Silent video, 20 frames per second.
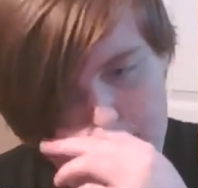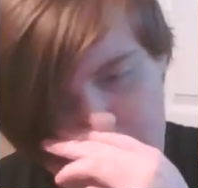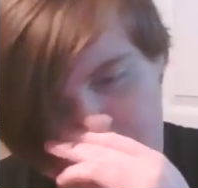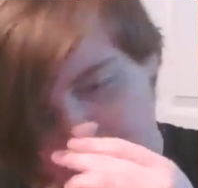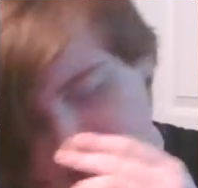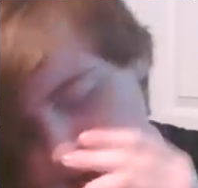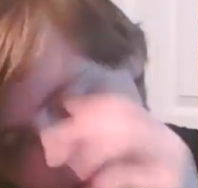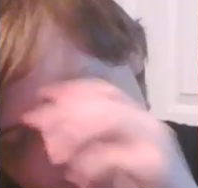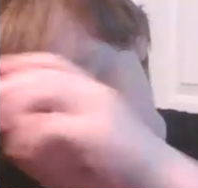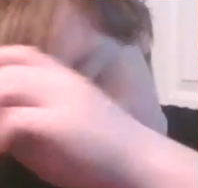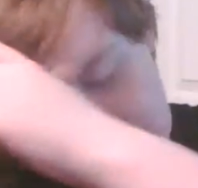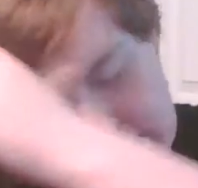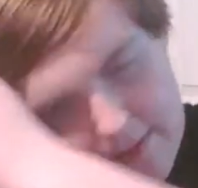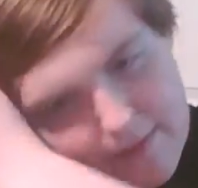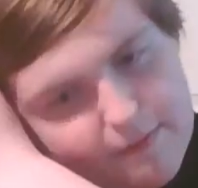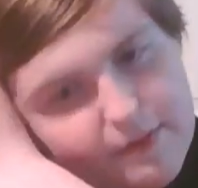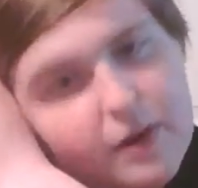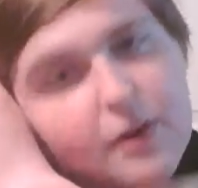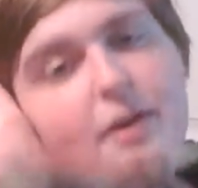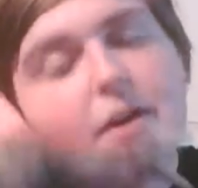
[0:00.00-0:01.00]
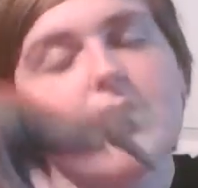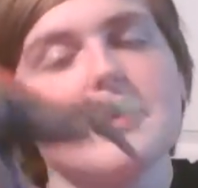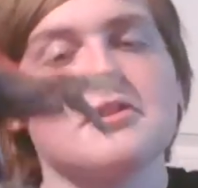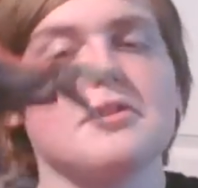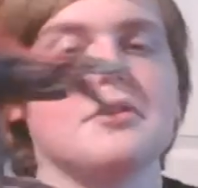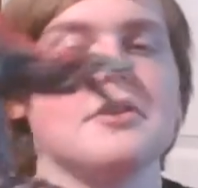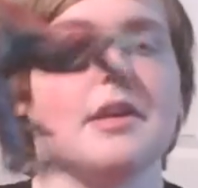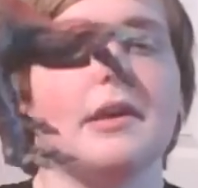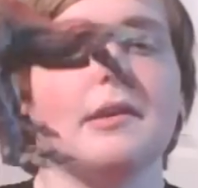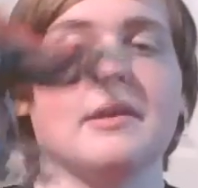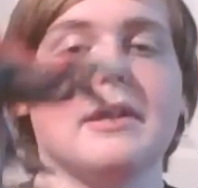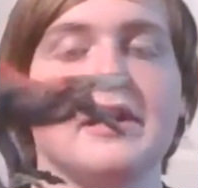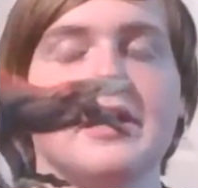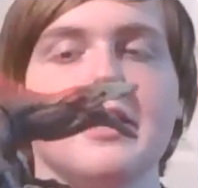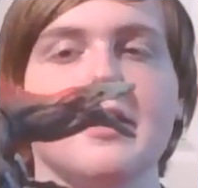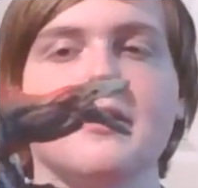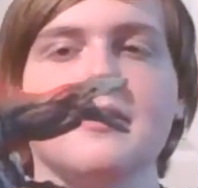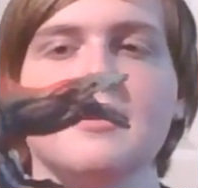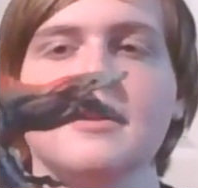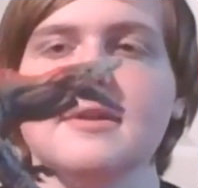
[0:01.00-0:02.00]
But yeah, very nice
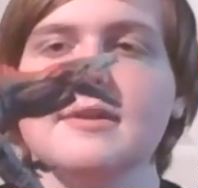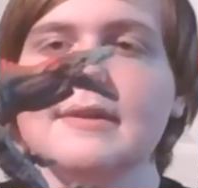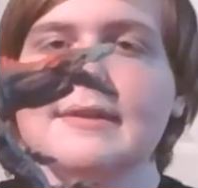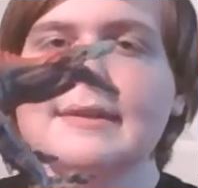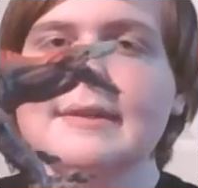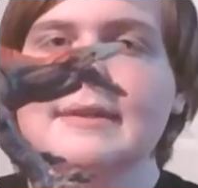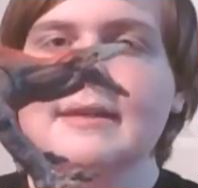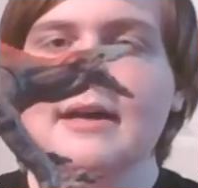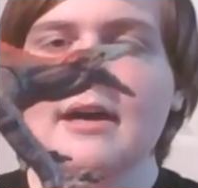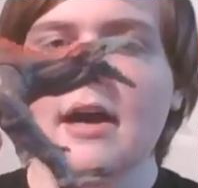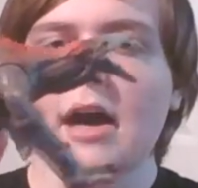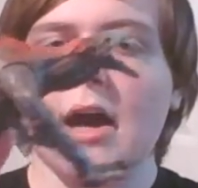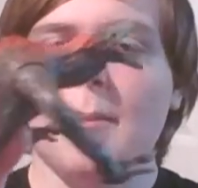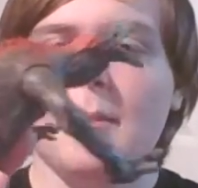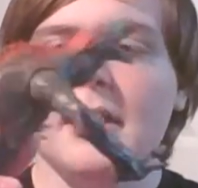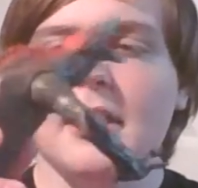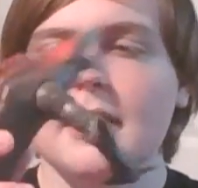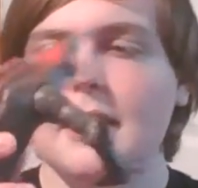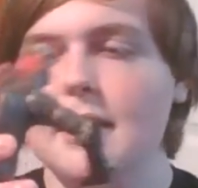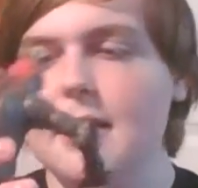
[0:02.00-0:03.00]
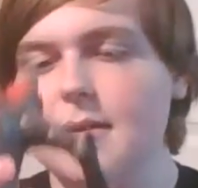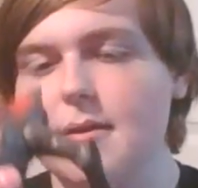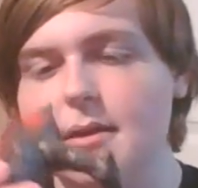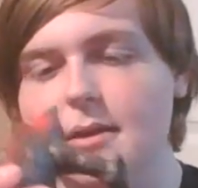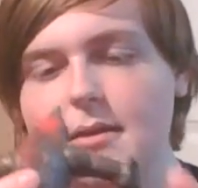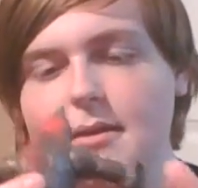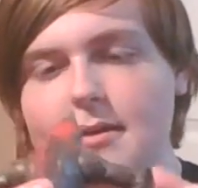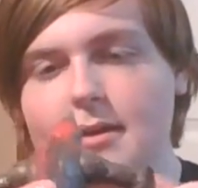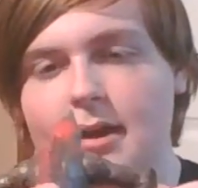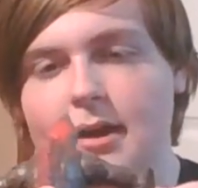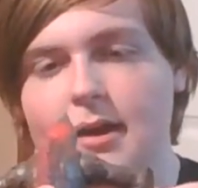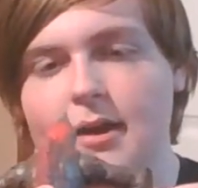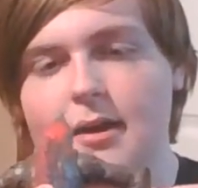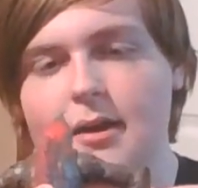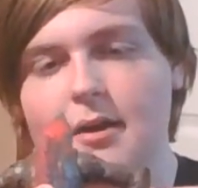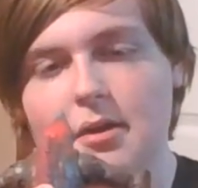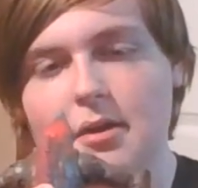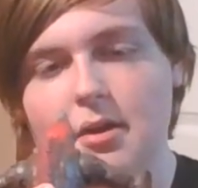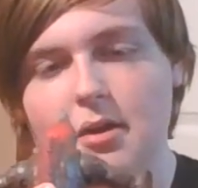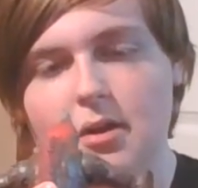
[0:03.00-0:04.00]
articulation. You can get it
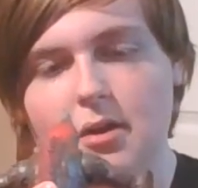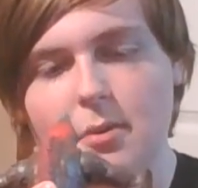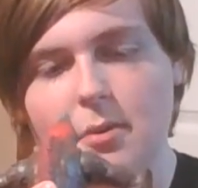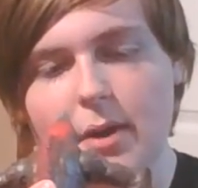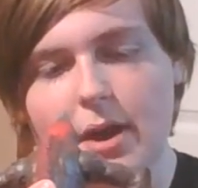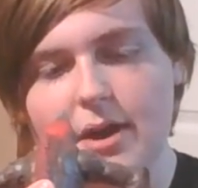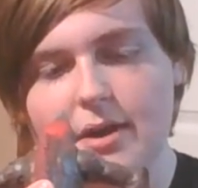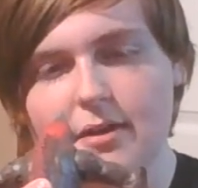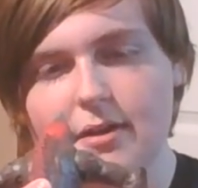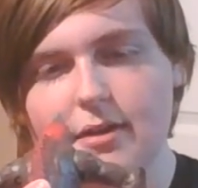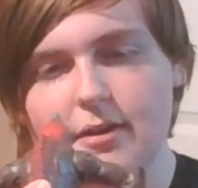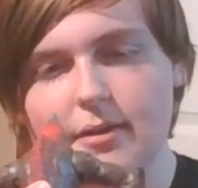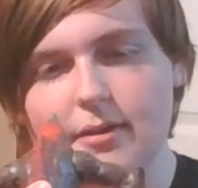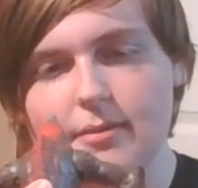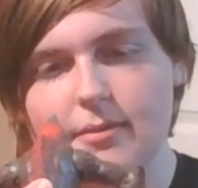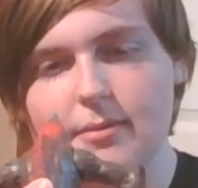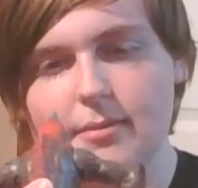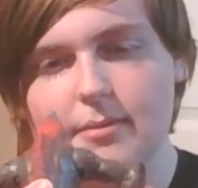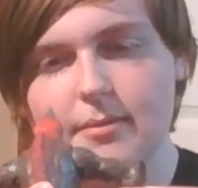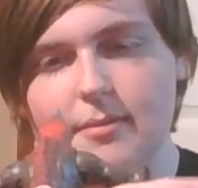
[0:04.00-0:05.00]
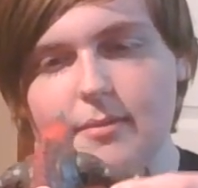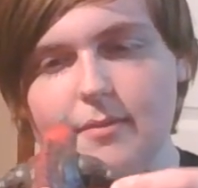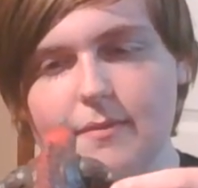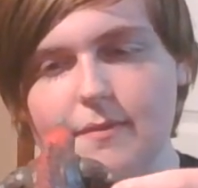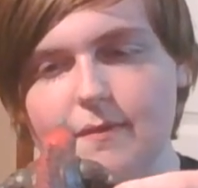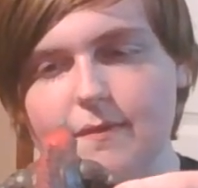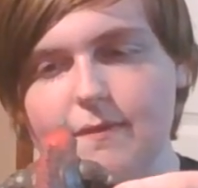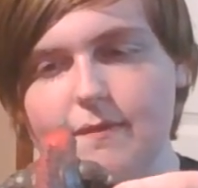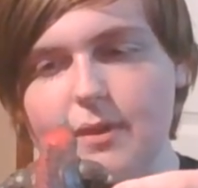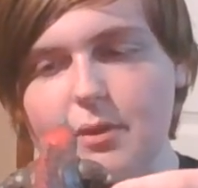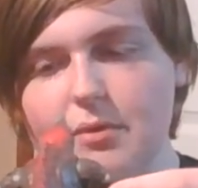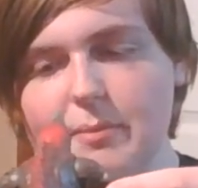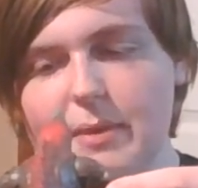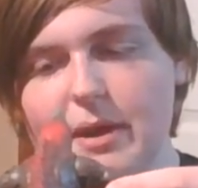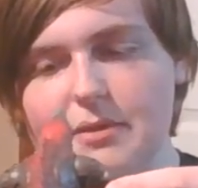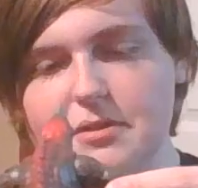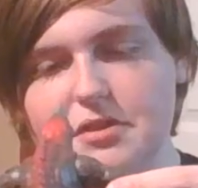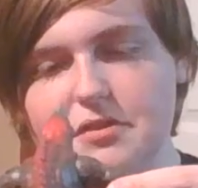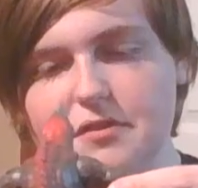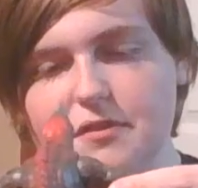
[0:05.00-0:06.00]
in quite a few
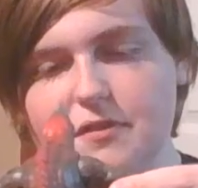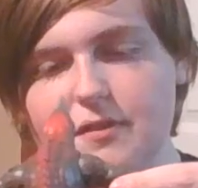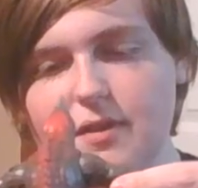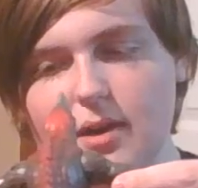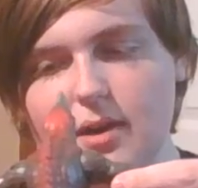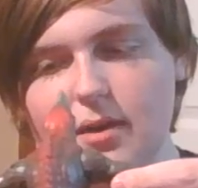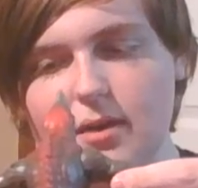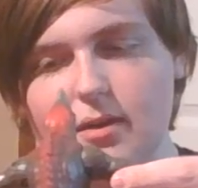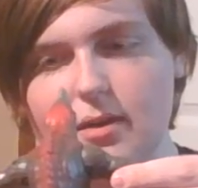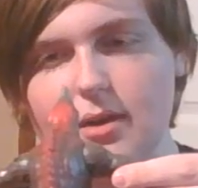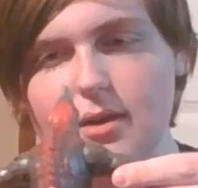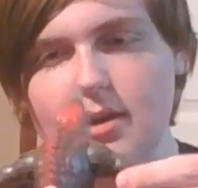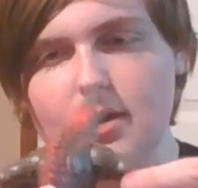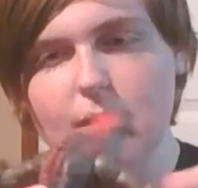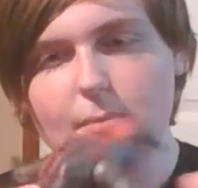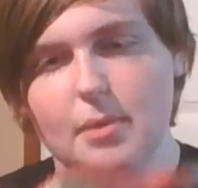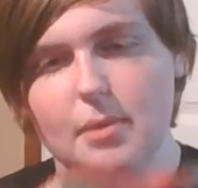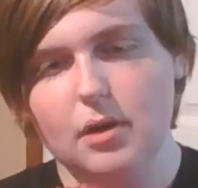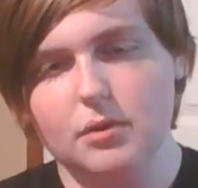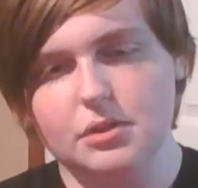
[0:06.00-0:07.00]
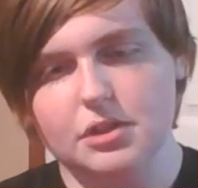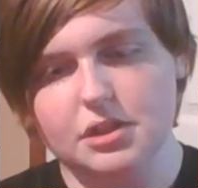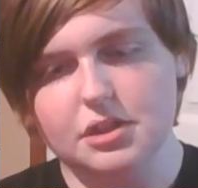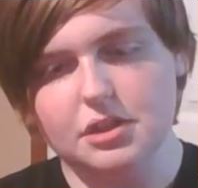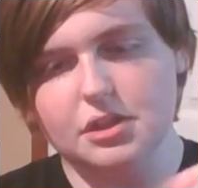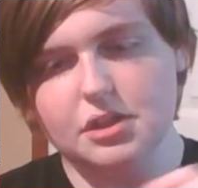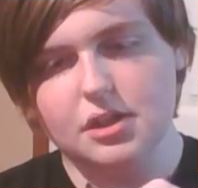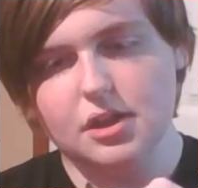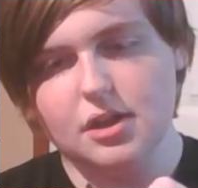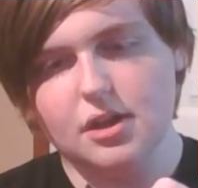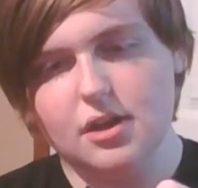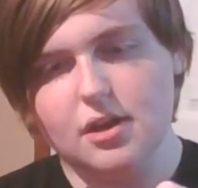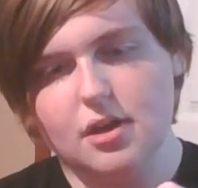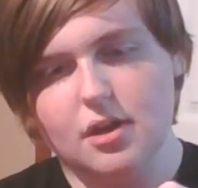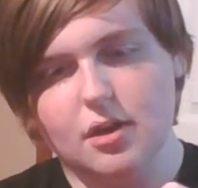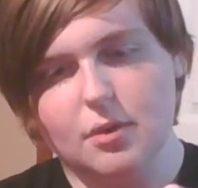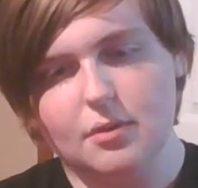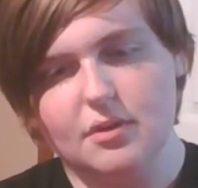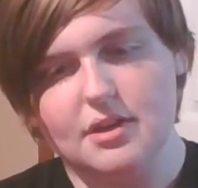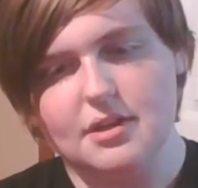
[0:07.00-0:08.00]
amounts of poses.
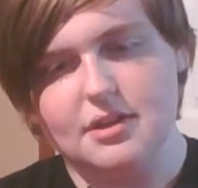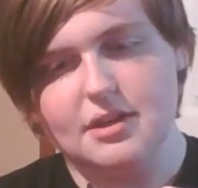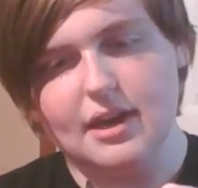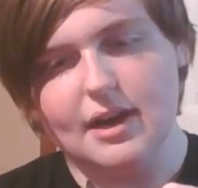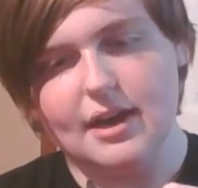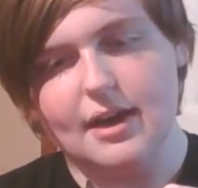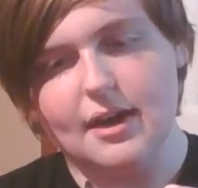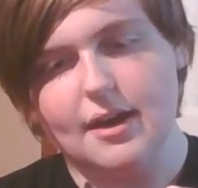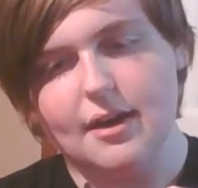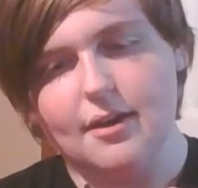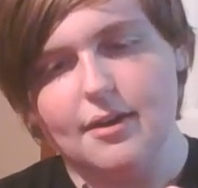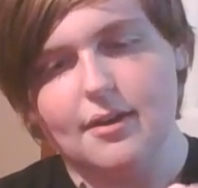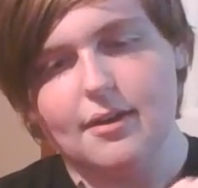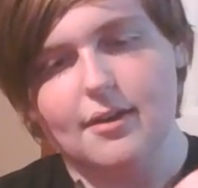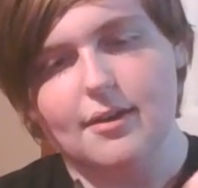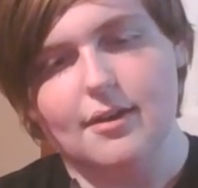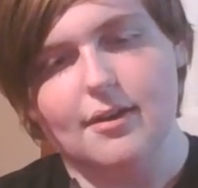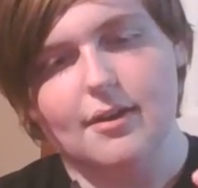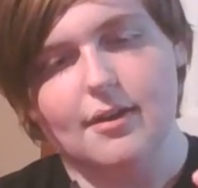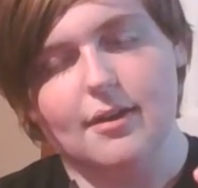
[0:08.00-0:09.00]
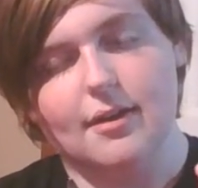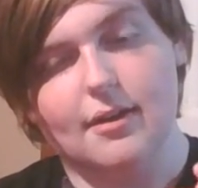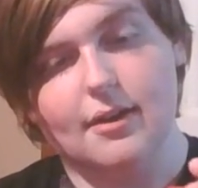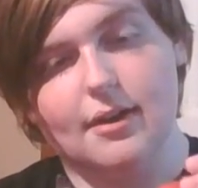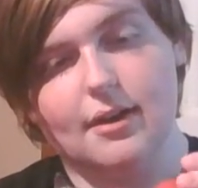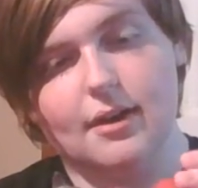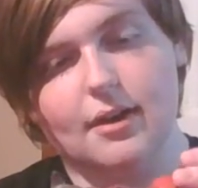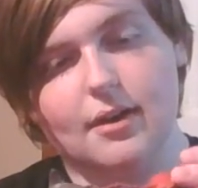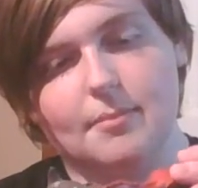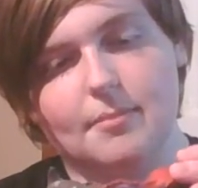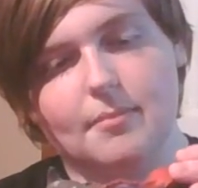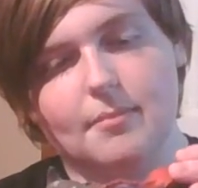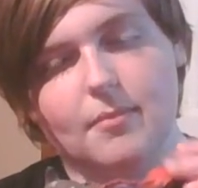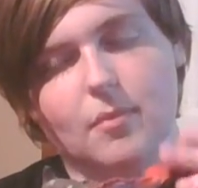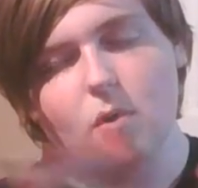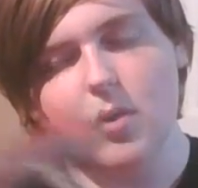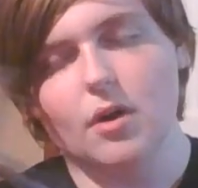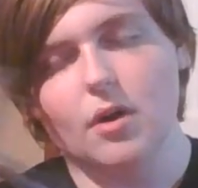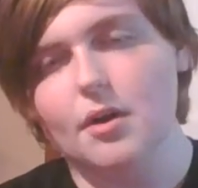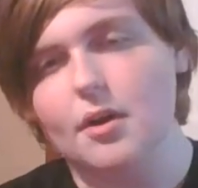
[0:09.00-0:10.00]
This guy,
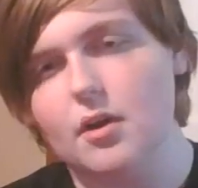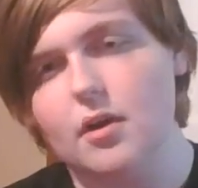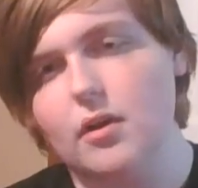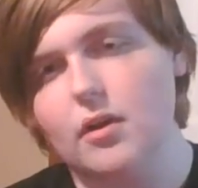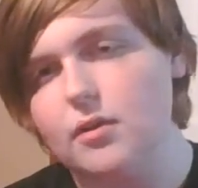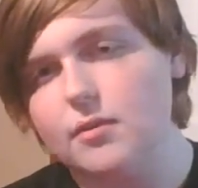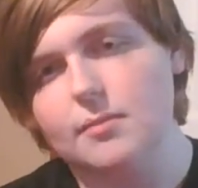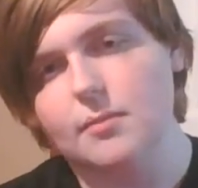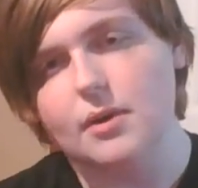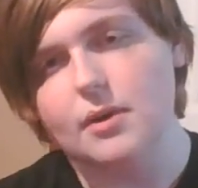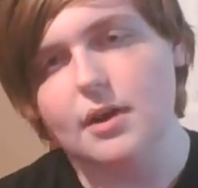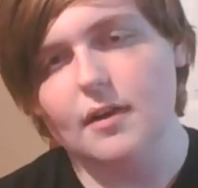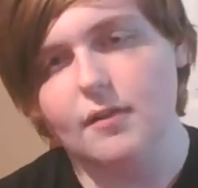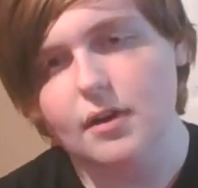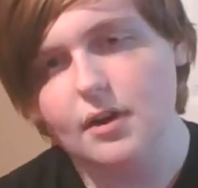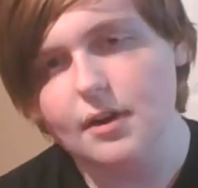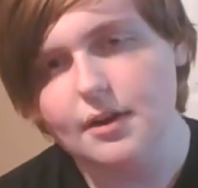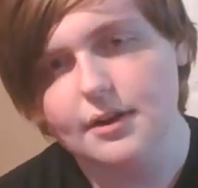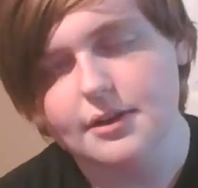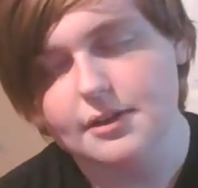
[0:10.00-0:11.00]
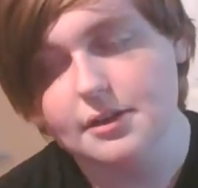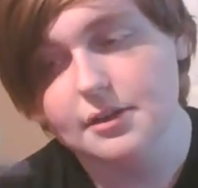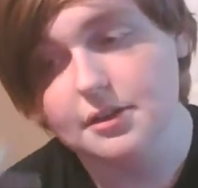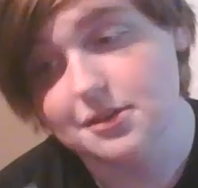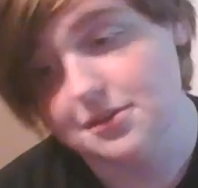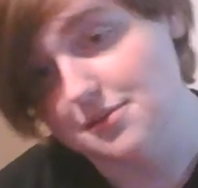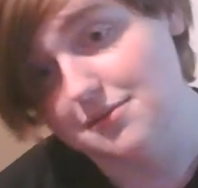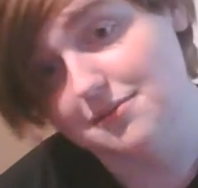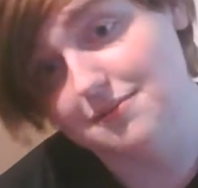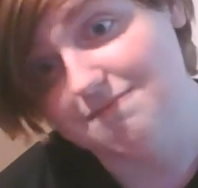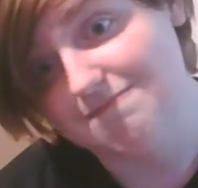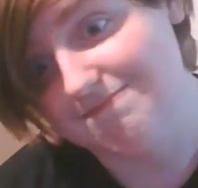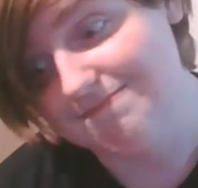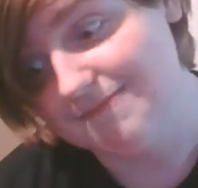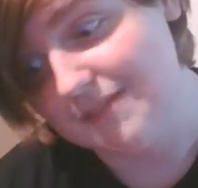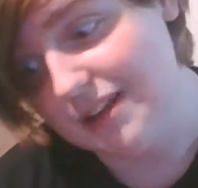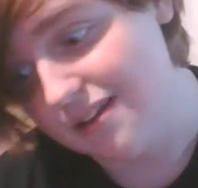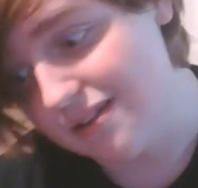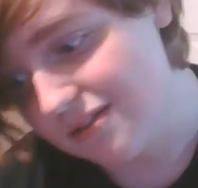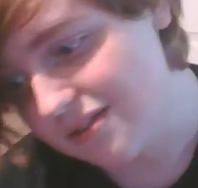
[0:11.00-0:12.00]
or girl, whatever it is,
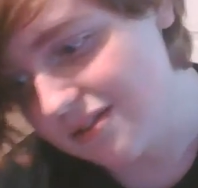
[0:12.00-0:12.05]
I